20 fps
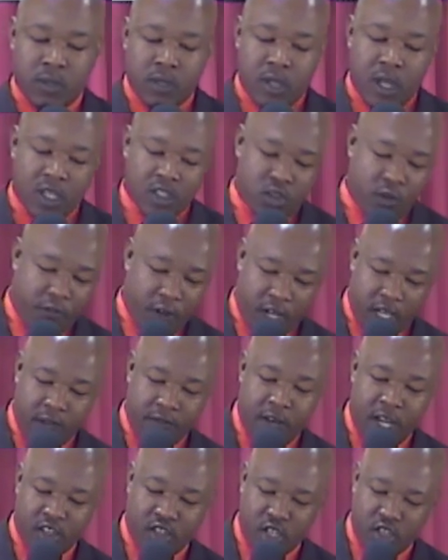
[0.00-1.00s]
And so
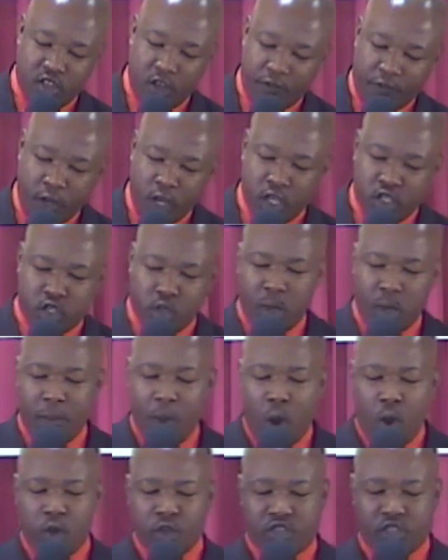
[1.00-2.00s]
forgiveness is the virtue we
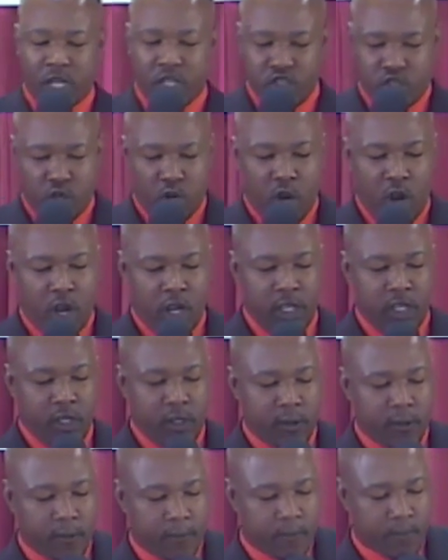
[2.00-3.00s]
most enjoy.
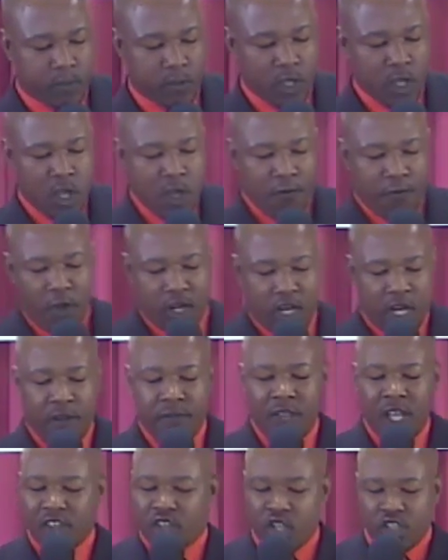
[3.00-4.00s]

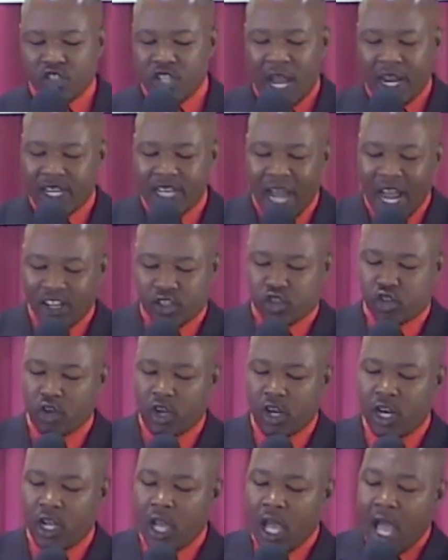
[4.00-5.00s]
Forgiveness is not
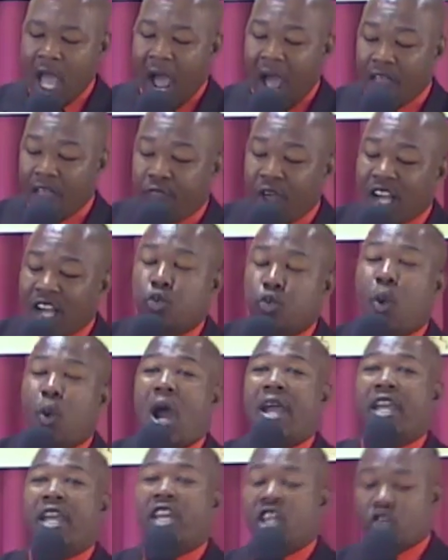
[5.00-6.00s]
natural, and that's
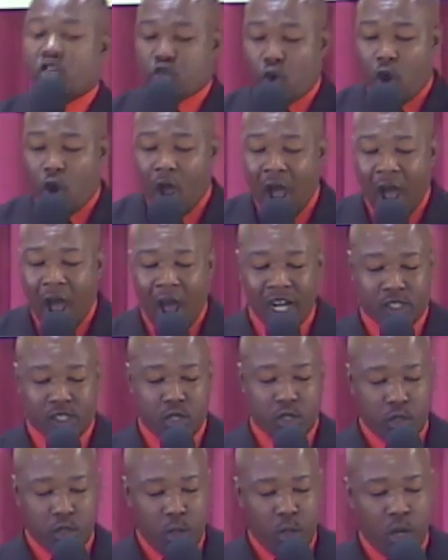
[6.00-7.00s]
why it is so hard
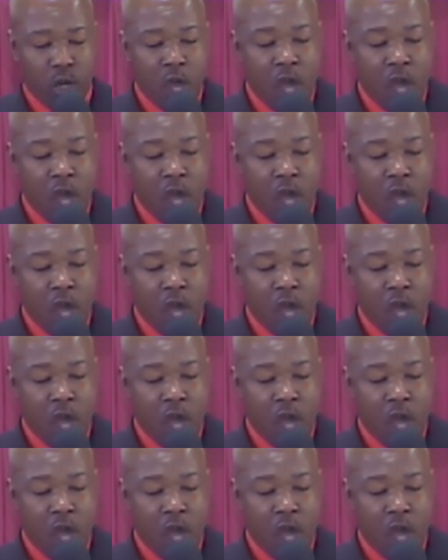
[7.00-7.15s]
to do.